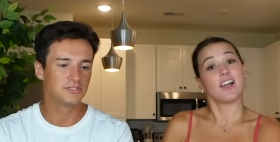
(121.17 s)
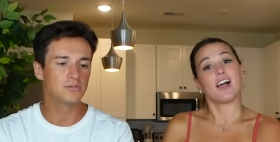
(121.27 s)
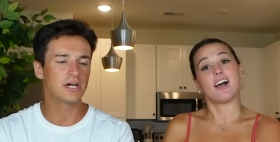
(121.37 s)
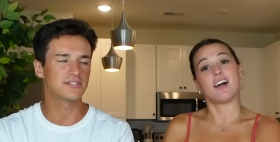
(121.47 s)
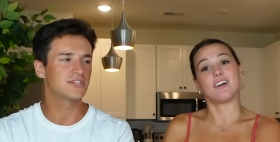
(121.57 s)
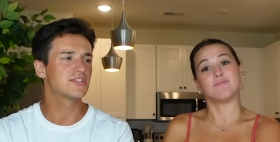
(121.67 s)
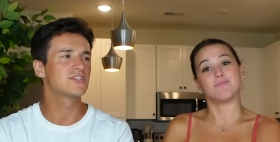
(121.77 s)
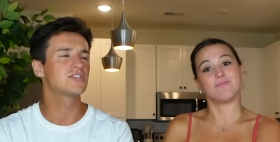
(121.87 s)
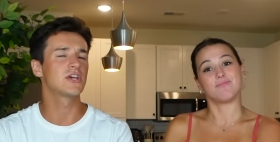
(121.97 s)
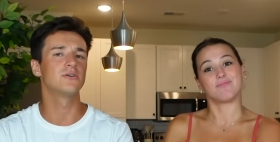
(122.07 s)
Speaker 1: You guys um, are
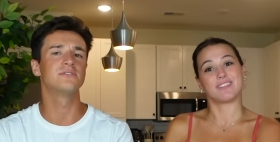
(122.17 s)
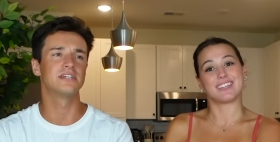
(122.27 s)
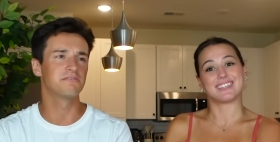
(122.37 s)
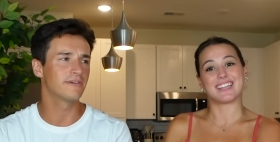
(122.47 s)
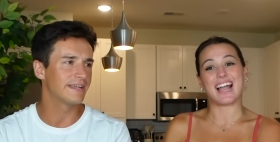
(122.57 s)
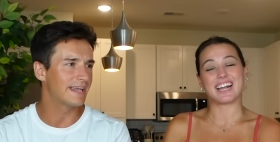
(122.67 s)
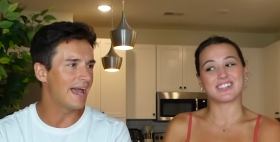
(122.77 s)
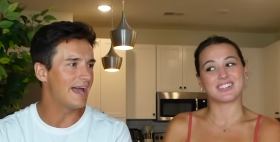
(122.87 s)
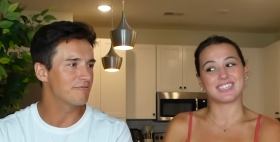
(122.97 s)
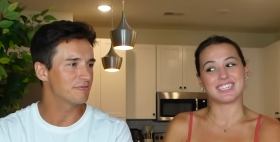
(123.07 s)
so different in
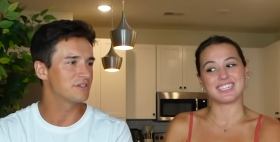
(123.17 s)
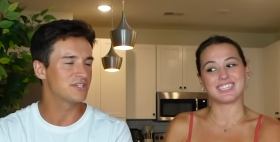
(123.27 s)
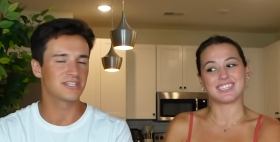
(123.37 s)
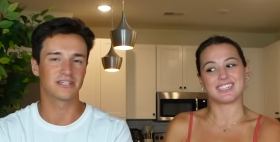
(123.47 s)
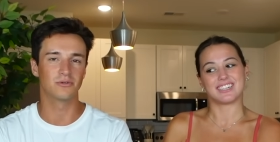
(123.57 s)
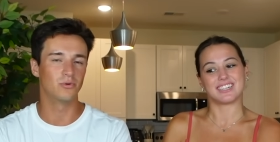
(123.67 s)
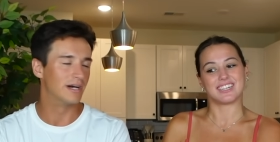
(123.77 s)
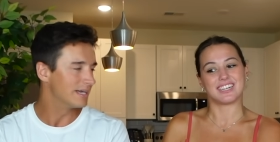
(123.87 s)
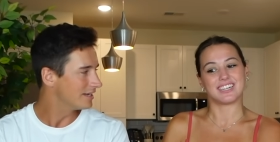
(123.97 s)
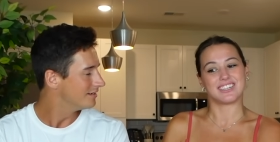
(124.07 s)
actually, every single
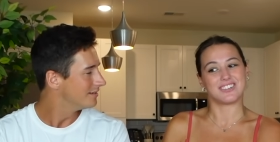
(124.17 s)
way.